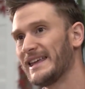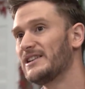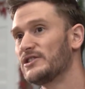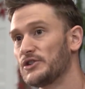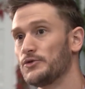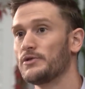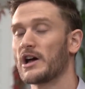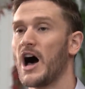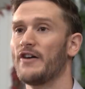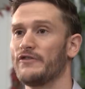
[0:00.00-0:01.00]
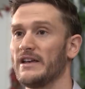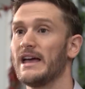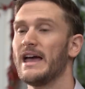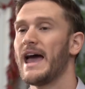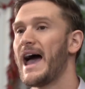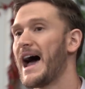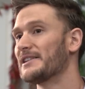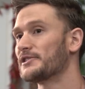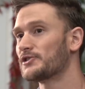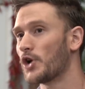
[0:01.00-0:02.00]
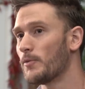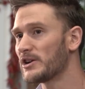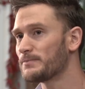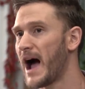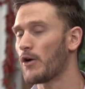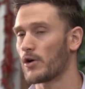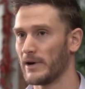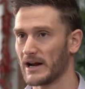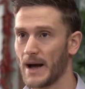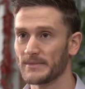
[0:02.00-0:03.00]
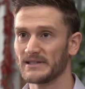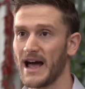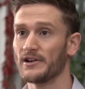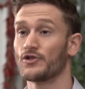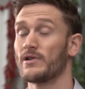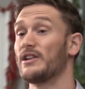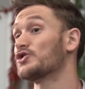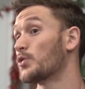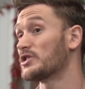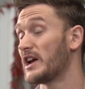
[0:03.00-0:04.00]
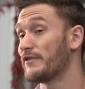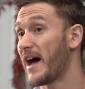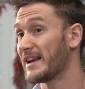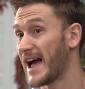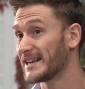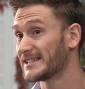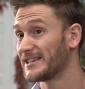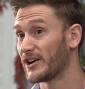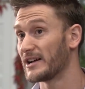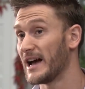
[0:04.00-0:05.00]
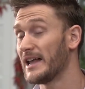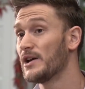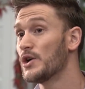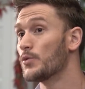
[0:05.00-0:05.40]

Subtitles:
into the coffee has so much power when it comes down to creating short chain fatty acids in our gut,